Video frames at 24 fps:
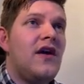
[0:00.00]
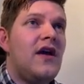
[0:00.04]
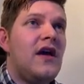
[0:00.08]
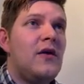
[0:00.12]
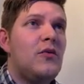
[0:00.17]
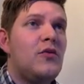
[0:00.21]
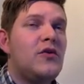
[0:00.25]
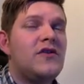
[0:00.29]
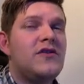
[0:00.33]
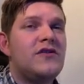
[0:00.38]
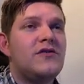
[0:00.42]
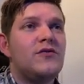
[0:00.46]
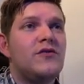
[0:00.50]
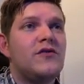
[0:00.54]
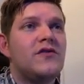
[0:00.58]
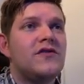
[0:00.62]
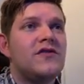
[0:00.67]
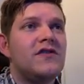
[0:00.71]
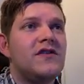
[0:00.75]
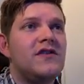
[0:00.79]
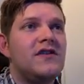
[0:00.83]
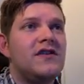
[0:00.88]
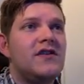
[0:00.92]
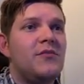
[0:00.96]
which was
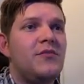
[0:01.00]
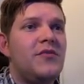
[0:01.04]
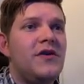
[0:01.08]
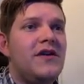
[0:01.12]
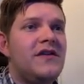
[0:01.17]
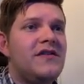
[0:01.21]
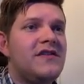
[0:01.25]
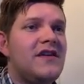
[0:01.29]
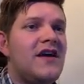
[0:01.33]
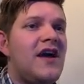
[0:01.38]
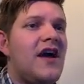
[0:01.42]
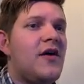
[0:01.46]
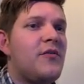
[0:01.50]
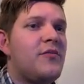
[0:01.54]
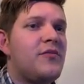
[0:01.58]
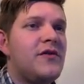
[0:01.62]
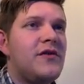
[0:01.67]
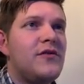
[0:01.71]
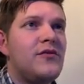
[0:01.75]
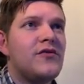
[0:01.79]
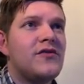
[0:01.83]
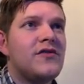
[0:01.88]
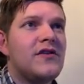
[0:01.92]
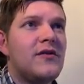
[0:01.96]
in the beta app.
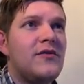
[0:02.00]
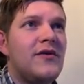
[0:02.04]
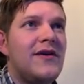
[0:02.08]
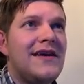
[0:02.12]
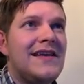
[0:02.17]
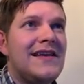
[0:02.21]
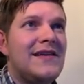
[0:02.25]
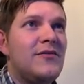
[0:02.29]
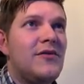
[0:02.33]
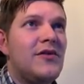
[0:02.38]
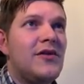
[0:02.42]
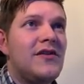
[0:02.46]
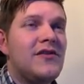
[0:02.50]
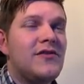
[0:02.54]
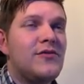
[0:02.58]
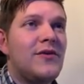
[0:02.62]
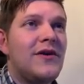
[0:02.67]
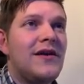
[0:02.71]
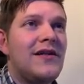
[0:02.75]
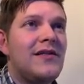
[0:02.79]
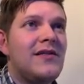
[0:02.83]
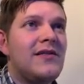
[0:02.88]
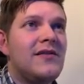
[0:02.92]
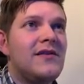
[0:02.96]
It was available as
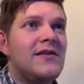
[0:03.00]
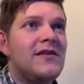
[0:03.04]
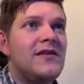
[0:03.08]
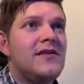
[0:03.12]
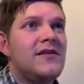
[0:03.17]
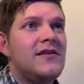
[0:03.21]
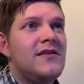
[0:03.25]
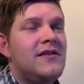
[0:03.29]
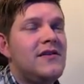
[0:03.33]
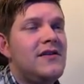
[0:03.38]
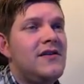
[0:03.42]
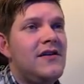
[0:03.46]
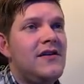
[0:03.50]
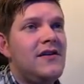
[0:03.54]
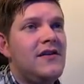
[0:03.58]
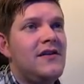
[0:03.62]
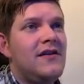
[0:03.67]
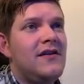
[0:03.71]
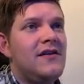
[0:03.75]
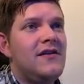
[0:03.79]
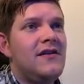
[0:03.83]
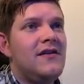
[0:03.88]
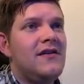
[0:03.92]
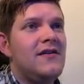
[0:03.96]
well.
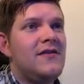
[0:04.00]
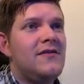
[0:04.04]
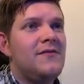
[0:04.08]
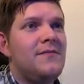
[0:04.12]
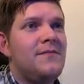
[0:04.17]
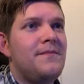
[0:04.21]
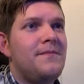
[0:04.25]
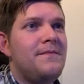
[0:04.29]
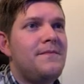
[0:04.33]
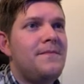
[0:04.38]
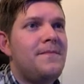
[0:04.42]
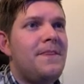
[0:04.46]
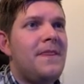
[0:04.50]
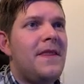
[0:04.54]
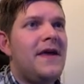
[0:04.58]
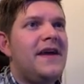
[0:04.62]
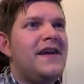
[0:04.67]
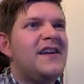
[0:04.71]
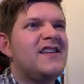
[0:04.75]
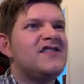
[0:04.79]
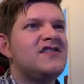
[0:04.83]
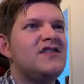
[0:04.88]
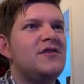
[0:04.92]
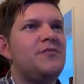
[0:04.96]
I
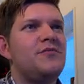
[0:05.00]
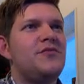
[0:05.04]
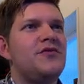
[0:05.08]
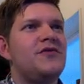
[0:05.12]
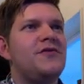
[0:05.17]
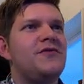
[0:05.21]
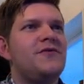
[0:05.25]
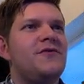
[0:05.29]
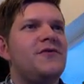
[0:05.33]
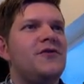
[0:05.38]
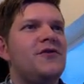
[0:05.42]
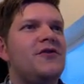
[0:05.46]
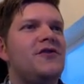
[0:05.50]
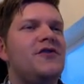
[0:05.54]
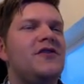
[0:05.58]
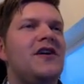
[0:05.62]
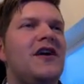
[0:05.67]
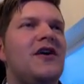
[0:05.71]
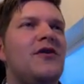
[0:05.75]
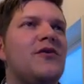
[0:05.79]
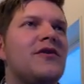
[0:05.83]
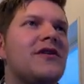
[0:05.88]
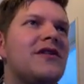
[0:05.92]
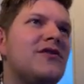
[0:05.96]
actually preferred
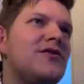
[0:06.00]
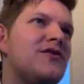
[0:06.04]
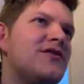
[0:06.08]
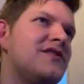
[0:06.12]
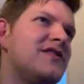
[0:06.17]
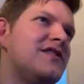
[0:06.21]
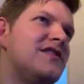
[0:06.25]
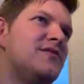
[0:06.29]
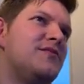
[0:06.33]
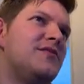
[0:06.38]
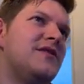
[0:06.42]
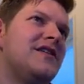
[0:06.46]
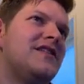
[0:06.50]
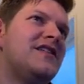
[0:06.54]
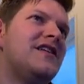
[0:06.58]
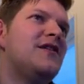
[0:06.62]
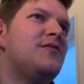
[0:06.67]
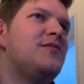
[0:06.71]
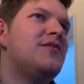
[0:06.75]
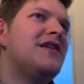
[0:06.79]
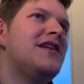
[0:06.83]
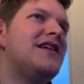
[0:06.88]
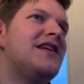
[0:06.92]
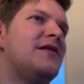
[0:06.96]
how it looked in the beta
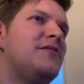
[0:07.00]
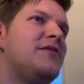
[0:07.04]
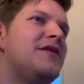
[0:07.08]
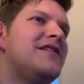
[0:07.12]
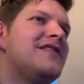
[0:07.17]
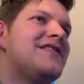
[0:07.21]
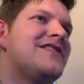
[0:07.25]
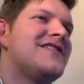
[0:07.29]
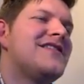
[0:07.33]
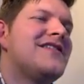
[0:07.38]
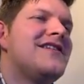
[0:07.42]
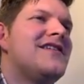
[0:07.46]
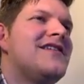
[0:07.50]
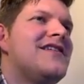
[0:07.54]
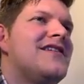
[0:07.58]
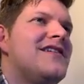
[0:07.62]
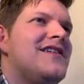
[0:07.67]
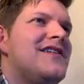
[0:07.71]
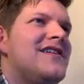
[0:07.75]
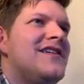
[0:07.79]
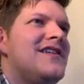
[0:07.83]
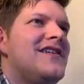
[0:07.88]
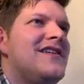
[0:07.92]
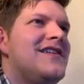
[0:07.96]
app a little bit,
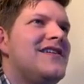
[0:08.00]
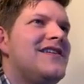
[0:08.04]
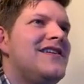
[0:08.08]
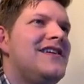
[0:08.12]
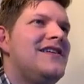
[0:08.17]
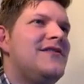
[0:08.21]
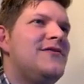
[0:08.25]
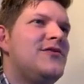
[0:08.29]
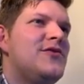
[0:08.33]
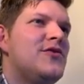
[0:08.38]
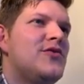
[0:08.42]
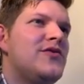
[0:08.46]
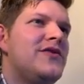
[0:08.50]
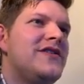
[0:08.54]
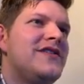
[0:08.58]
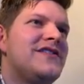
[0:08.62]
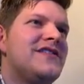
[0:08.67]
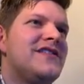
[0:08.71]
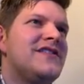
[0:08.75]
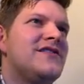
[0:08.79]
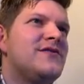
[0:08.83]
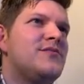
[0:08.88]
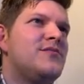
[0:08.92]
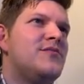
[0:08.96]
even though this is